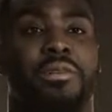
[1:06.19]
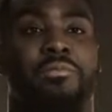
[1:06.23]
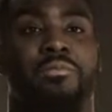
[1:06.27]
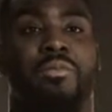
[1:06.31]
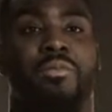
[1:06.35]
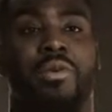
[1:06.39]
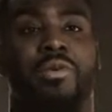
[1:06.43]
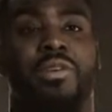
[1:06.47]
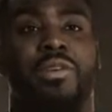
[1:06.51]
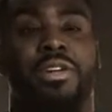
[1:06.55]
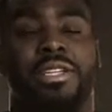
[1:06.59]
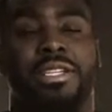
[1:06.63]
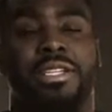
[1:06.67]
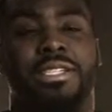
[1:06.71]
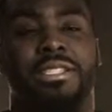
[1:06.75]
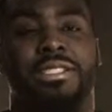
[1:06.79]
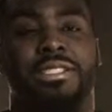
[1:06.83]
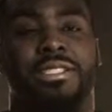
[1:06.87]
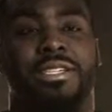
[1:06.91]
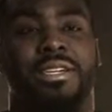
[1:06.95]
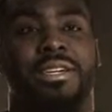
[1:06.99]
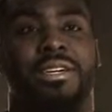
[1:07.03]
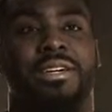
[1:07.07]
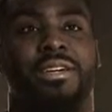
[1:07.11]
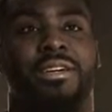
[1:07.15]
brokenness
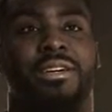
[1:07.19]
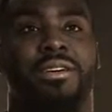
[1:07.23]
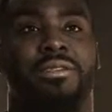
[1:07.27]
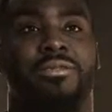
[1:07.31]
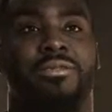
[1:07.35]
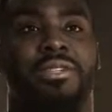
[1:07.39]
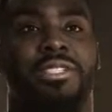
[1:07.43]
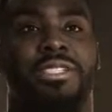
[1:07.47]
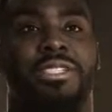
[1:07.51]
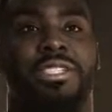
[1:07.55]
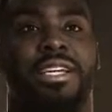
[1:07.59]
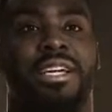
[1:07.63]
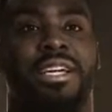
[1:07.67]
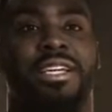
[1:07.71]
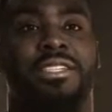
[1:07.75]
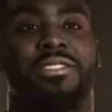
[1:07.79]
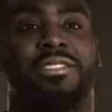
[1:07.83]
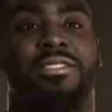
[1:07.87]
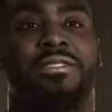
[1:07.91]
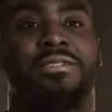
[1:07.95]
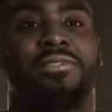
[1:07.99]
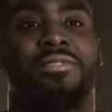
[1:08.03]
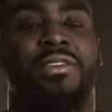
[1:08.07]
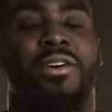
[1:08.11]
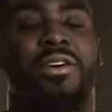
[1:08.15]
when she
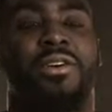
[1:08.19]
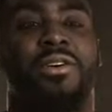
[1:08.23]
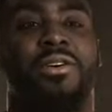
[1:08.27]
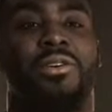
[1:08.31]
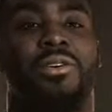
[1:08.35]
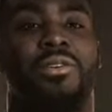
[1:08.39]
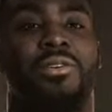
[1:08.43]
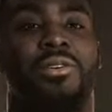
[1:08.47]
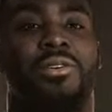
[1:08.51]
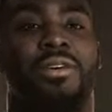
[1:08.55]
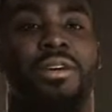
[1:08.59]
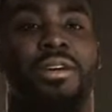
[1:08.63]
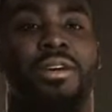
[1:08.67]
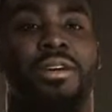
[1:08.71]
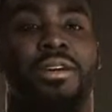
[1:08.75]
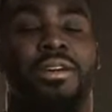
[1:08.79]
answered the phone.